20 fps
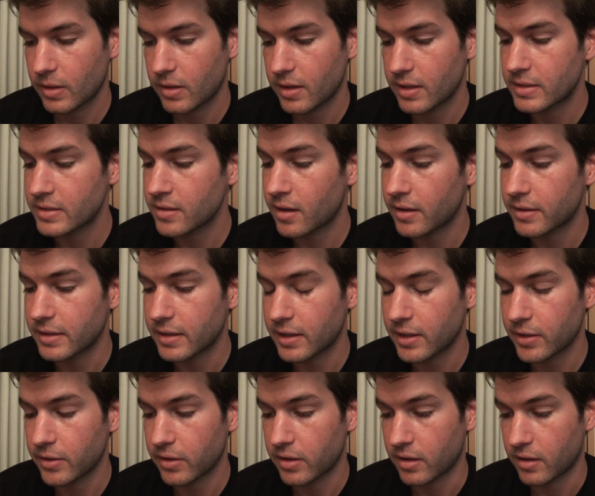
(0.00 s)
He saw it
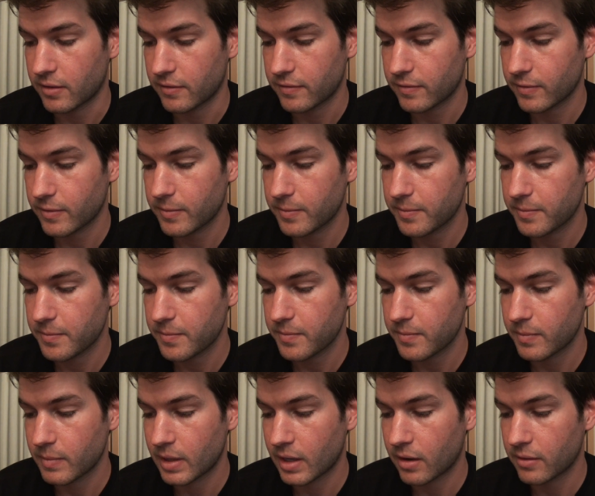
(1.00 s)
clear enough,
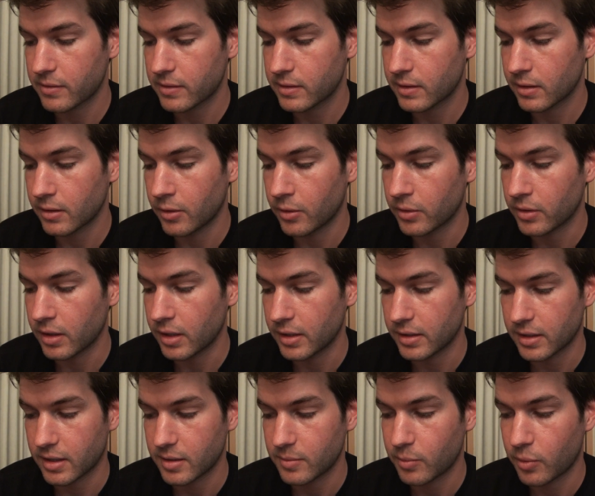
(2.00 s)
now that the lordling
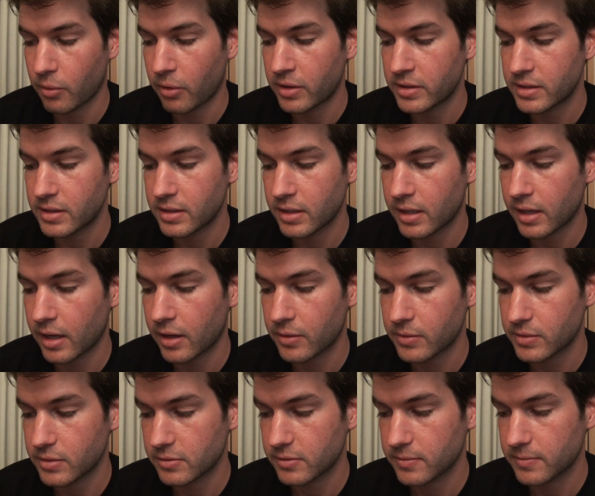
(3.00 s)
had pointed it out.